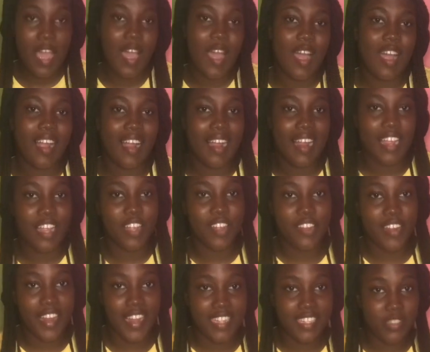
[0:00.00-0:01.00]
Alright,
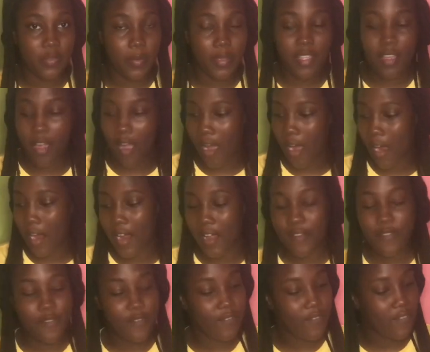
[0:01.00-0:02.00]
great. We are
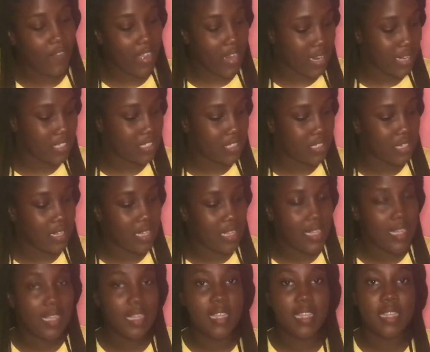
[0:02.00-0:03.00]
finished
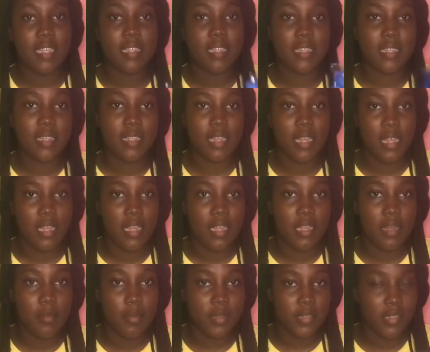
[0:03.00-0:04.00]

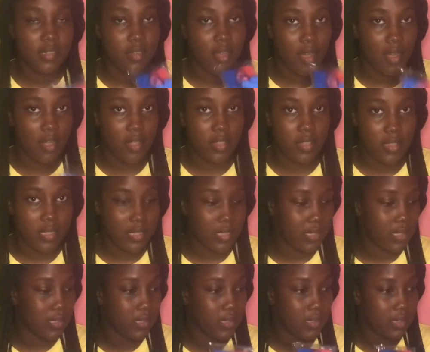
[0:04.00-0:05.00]
putting all
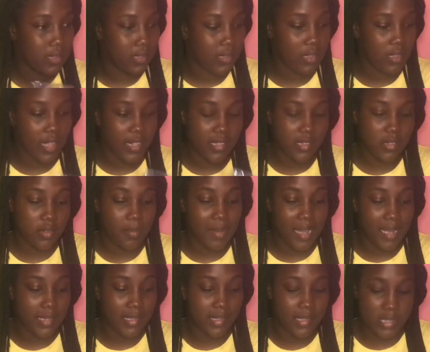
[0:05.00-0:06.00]
these, getting the bag
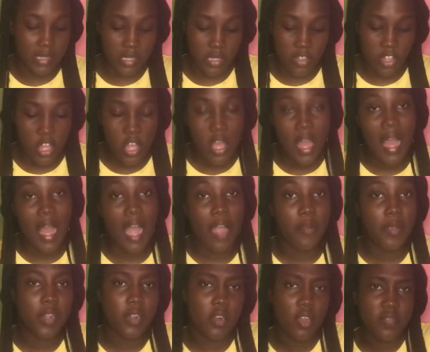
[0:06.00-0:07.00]
sealed. I
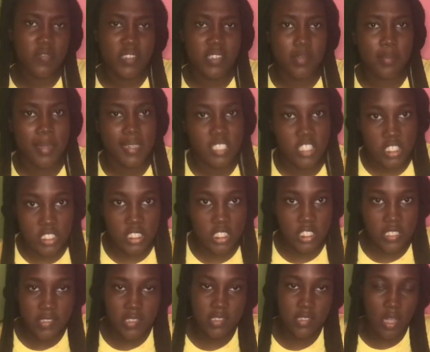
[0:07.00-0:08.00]
really love this machine.
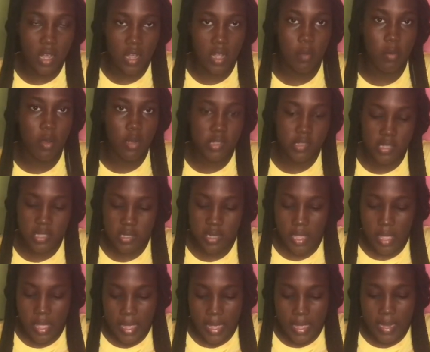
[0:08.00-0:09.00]
Just to talk about it,
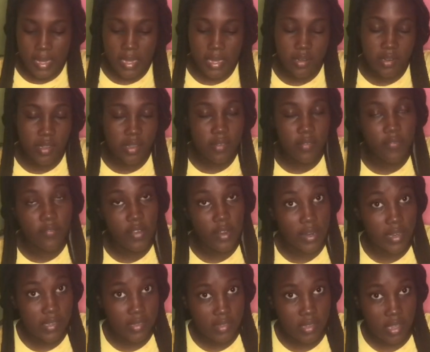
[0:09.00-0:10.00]
it is very
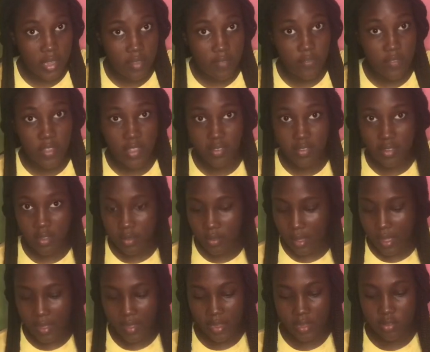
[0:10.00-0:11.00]
safe. You see, I
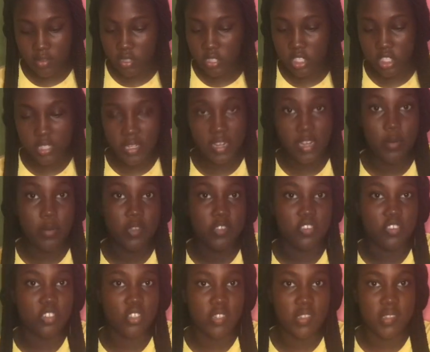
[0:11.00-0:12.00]
can touch it and it was
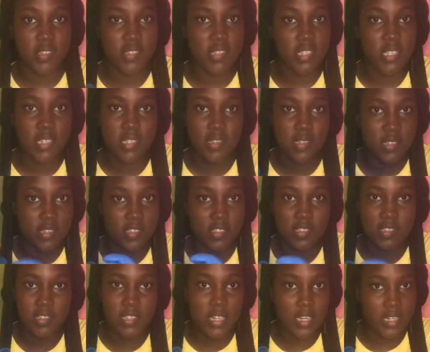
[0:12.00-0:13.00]
just heating,
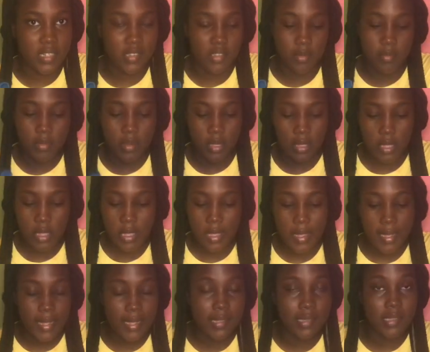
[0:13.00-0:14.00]
sealing something.
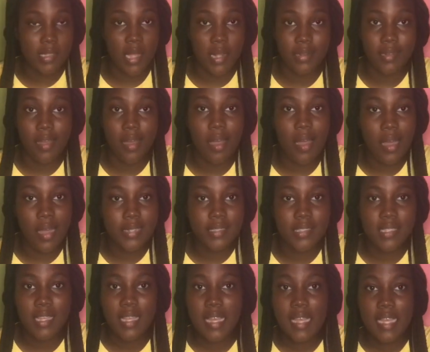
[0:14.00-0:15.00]
It's not hot,
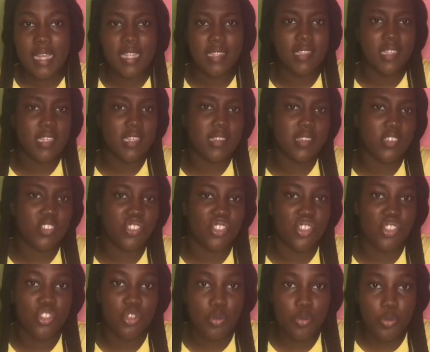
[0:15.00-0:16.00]
it's easy to
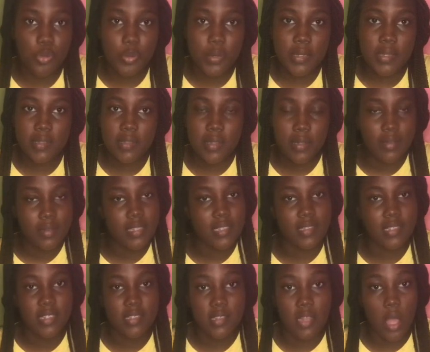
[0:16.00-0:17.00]
use. This
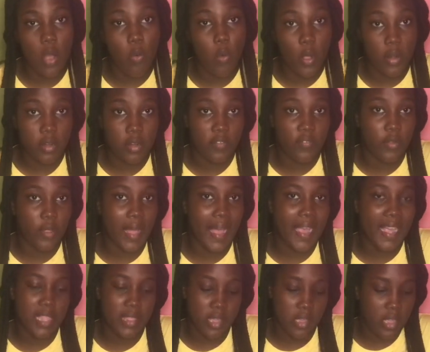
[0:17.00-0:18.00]
is wonderful. I
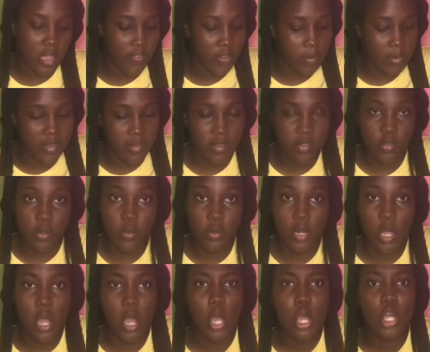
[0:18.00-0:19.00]
think every business owner
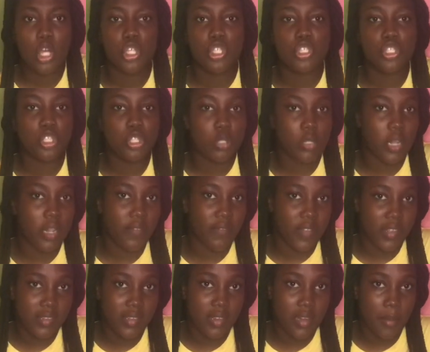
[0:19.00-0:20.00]
should
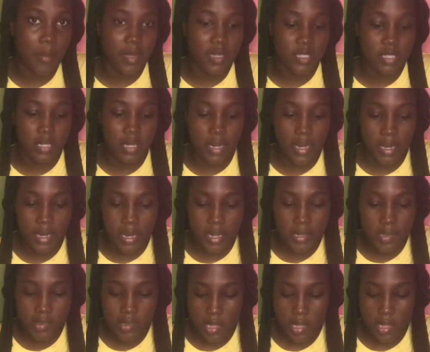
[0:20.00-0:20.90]
invest in a machine like this.